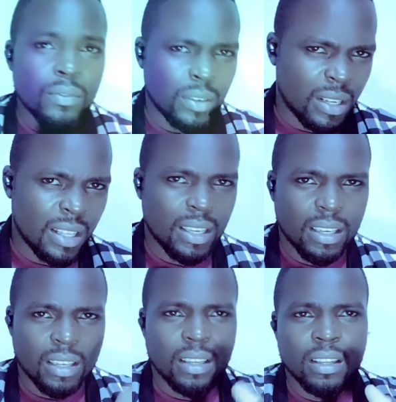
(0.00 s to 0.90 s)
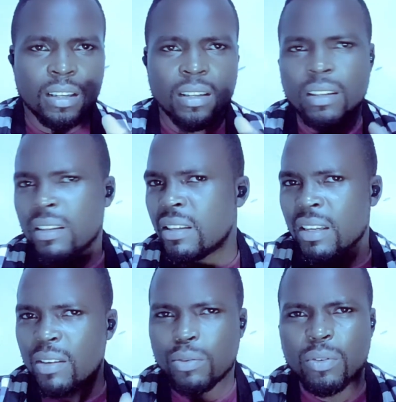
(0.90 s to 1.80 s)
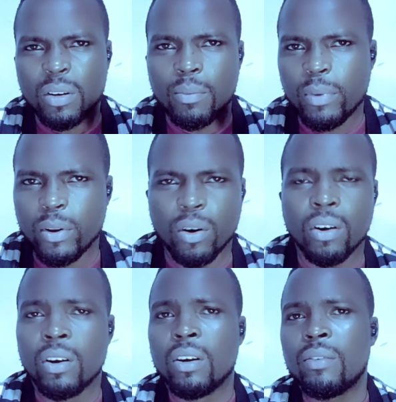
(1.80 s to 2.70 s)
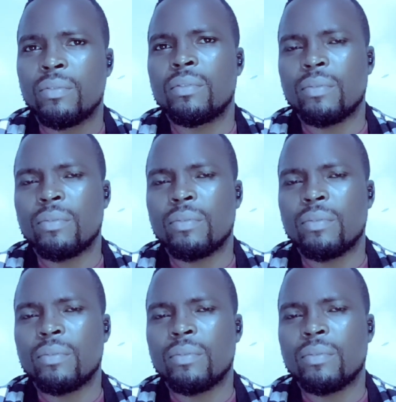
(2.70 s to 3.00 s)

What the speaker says: for the link in the description below